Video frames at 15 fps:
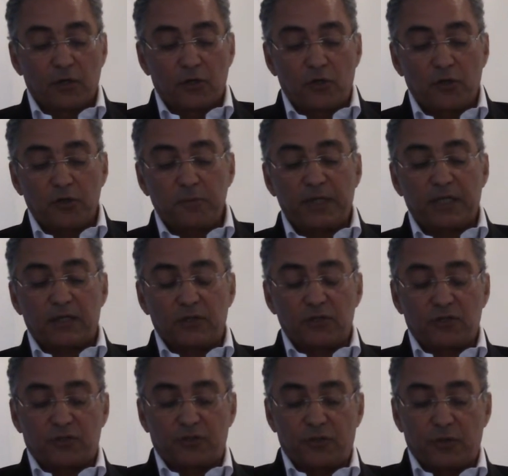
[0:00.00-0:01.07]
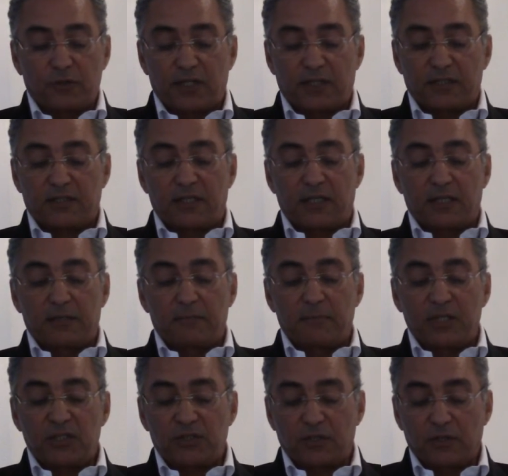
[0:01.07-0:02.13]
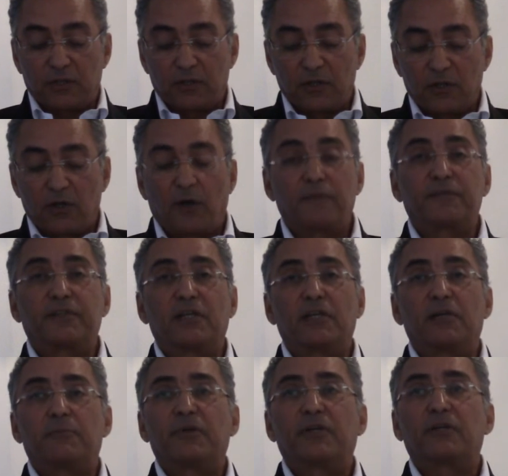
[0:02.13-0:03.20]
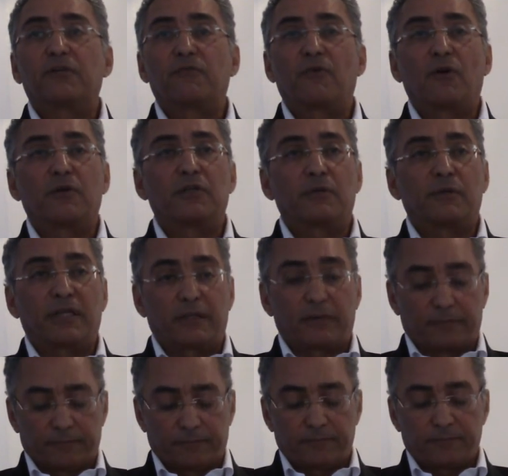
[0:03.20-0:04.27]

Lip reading: could be construed as an admission of deliberate wrongdoing.